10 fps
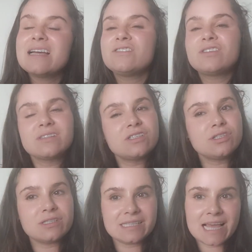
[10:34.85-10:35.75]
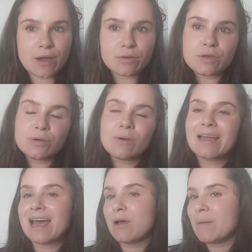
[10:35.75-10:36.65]
just to see how you and
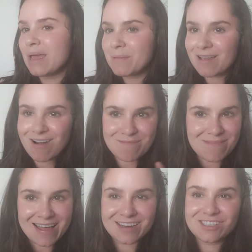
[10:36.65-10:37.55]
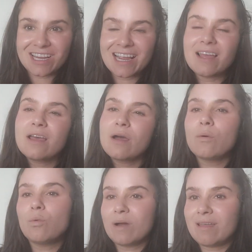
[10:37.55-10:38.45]
how baby are managing
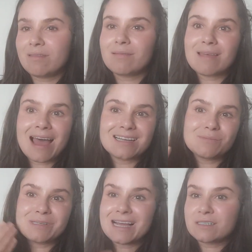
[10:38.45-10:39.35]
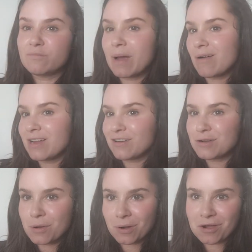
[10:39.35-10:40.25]
with that protective barrier
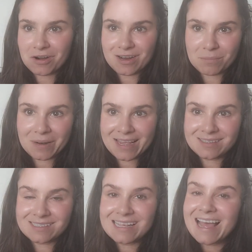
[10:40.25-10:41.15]
no longer in place.